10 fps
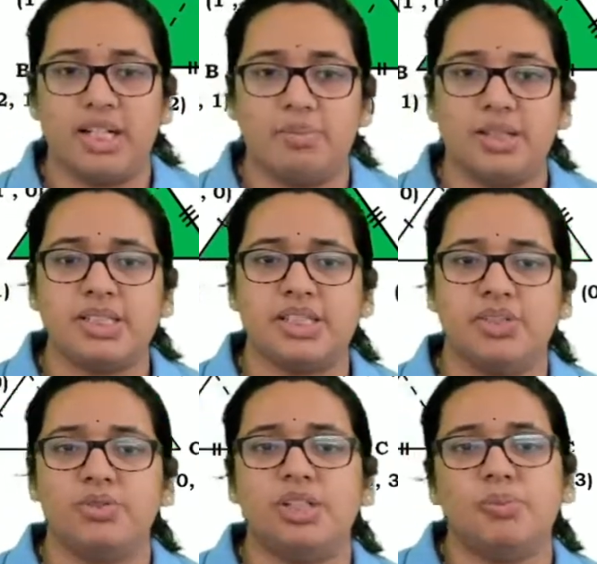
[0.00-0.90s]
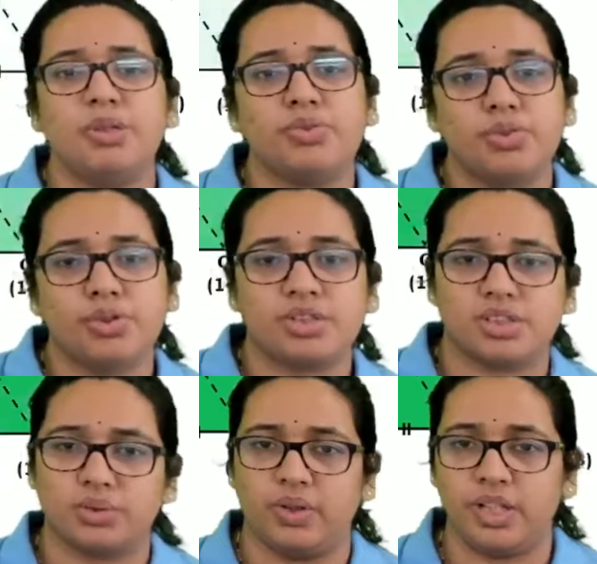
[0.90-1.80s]
ABC, will be 4
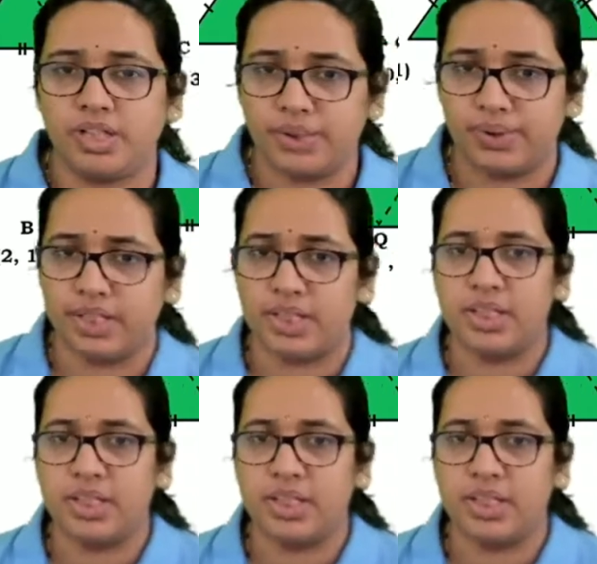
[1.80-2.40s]
square unit.